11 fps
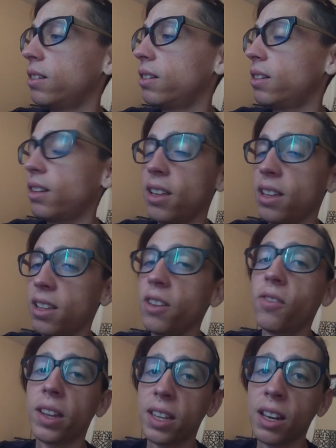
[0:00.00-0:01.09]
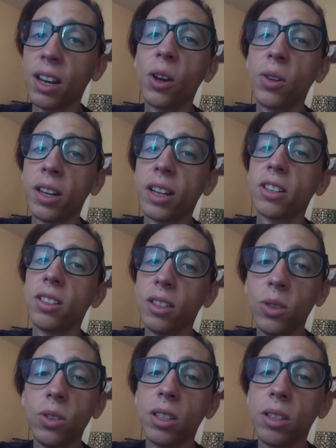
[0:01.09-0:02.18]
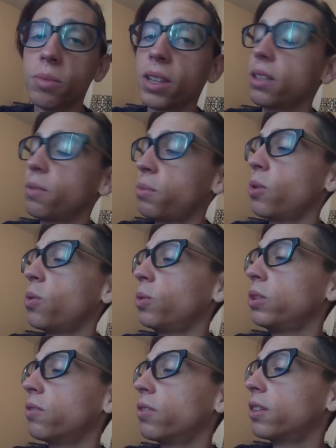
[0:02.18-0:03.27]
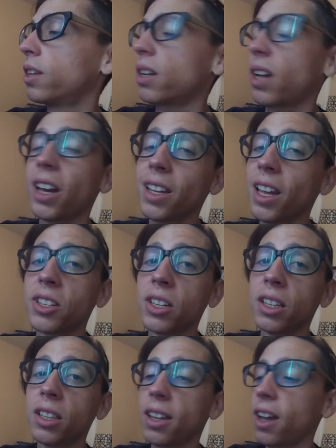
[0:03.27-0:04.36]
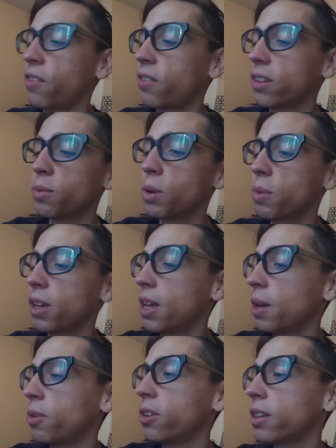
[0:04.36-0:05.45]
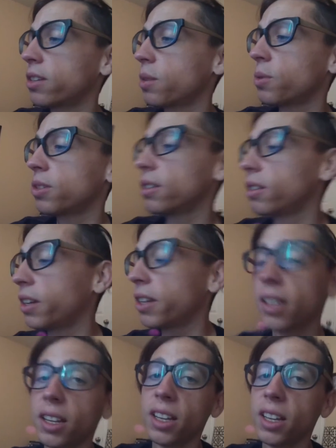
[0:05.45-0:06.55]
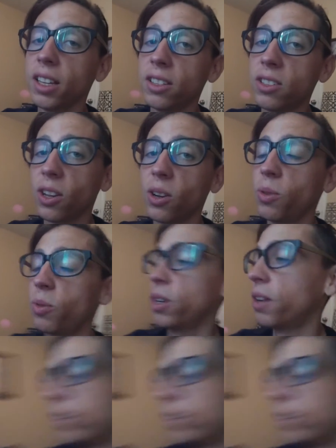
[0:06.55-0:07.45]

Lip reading: if I get out and actually use them, that would be a whole different thing. I didn't catch anything. I forgot to bring my camera last time I was at the lake, so whatever.